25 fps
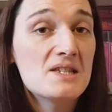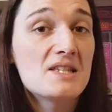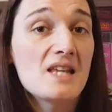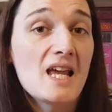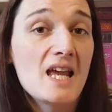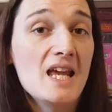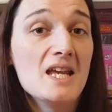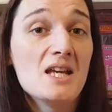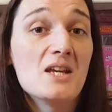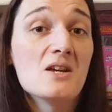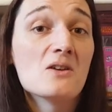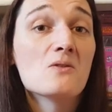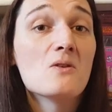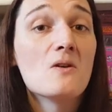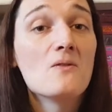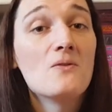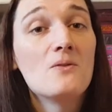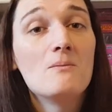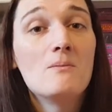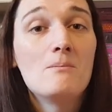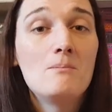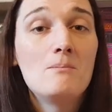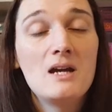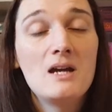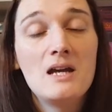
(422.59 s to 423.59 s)
Sega
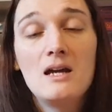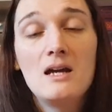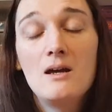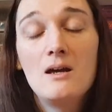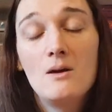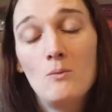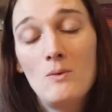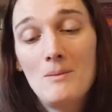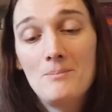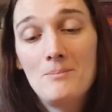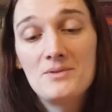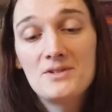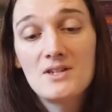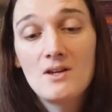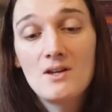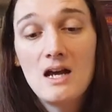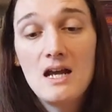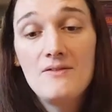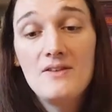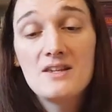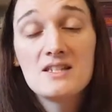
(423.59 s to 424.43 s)
on my uh, website.